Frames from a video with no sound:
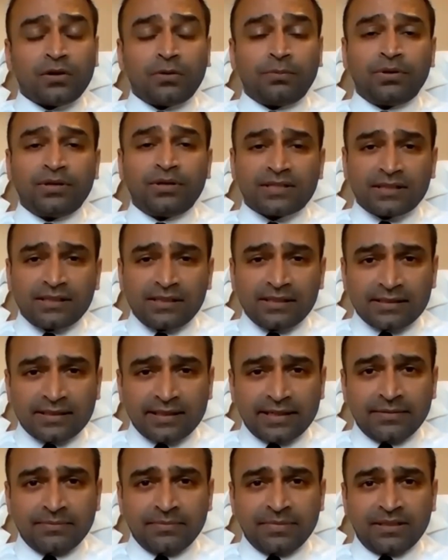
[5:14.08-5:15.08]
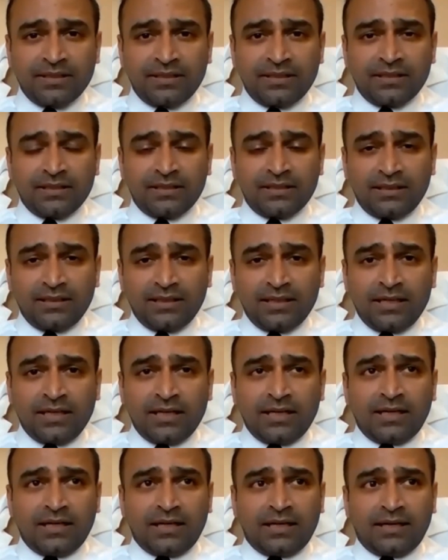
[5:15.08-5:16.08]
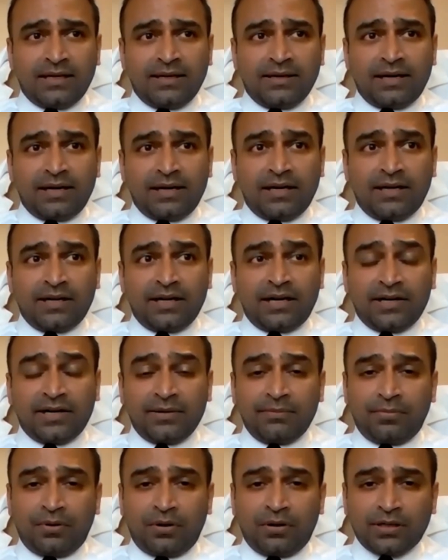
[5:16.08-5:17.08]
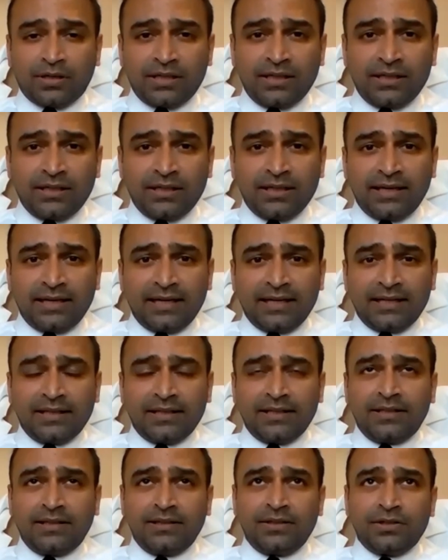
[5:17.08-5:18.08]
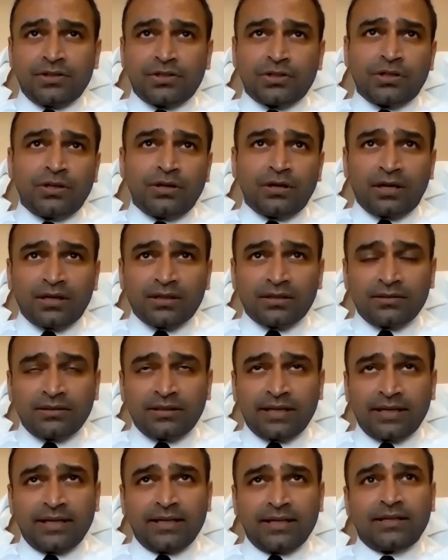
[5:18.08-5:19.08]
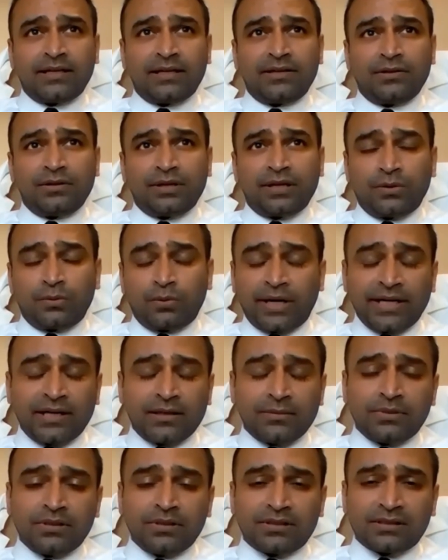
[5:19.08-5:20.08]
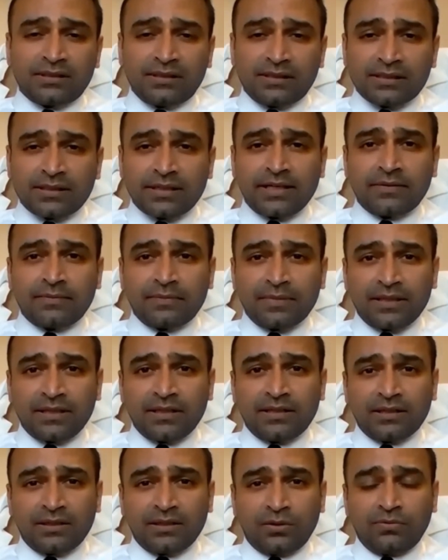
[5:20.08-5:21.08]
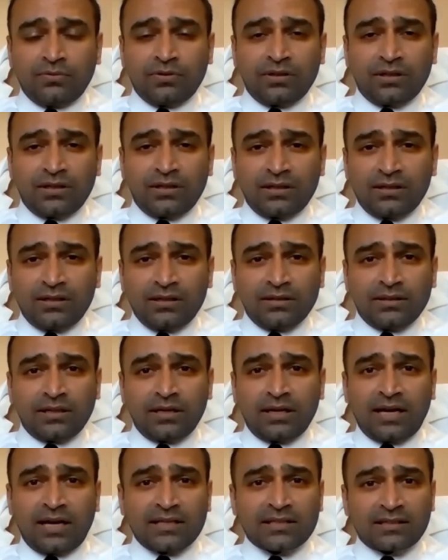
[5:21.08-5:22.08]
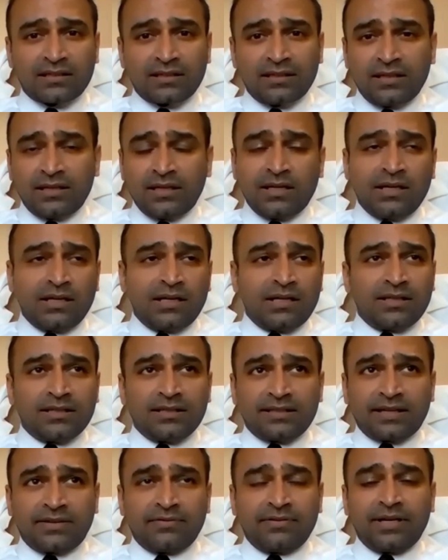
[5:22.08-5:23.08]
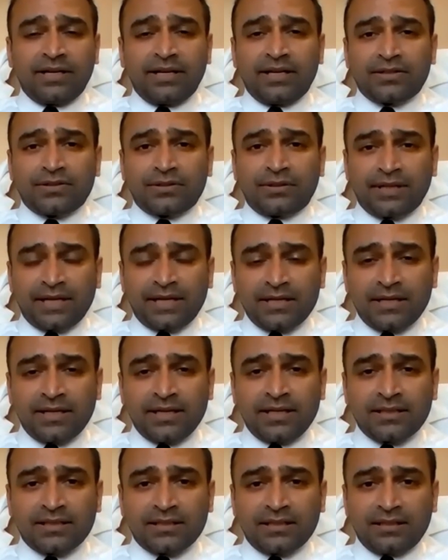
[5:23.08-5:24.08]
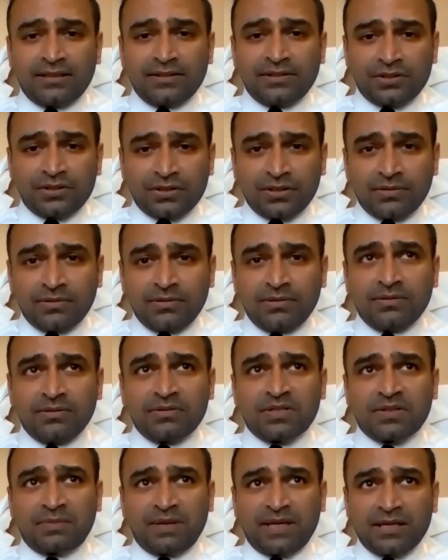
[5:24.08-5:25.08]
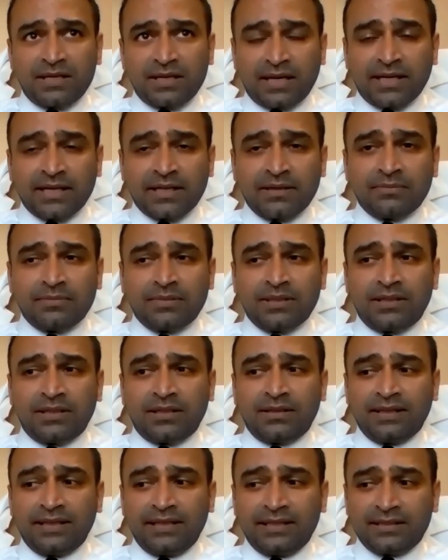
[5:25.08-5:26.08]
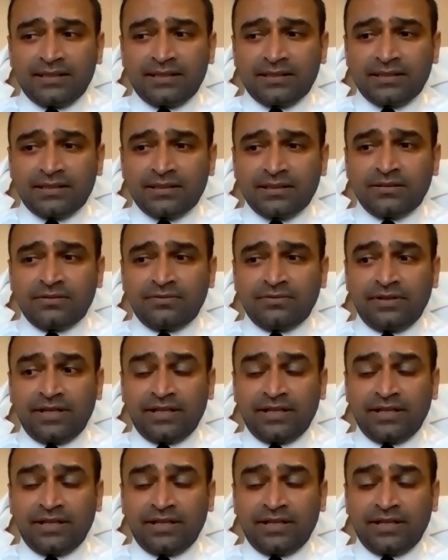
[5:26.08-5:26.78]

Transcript: The personal statement are important, and you should not think that you can write a personal statement over the last 7 days or 10 days. You should spend time. It's